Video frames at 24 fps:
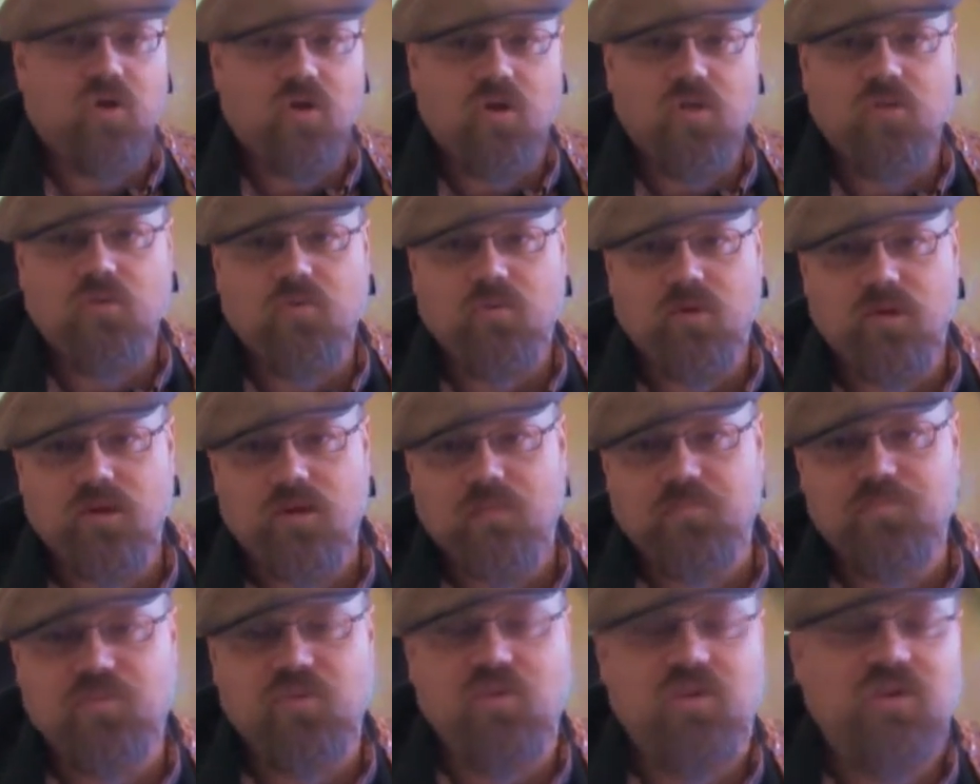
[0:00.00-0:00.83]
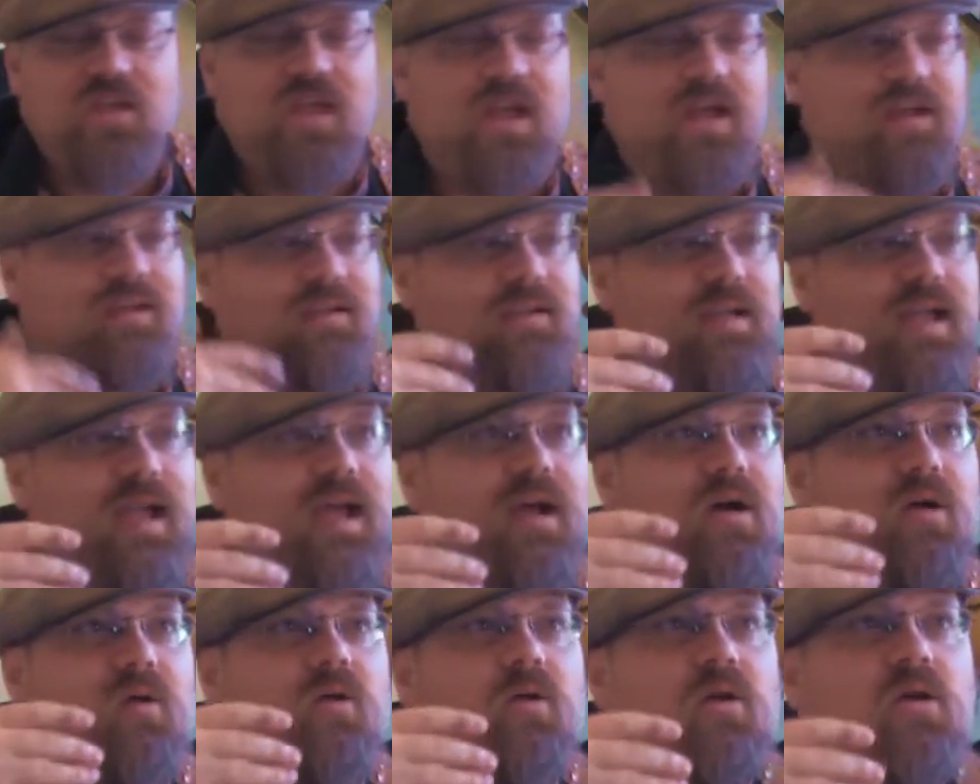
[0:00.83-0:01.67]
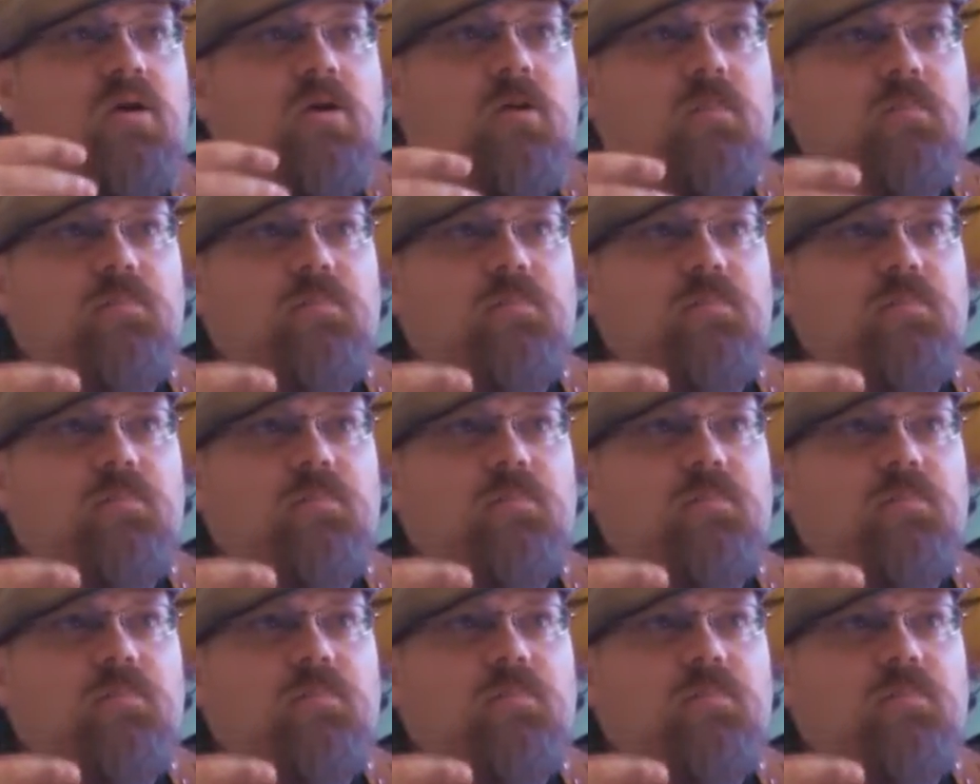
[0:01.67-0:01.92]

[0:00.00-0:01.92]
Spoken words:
all the way up the neck. Now,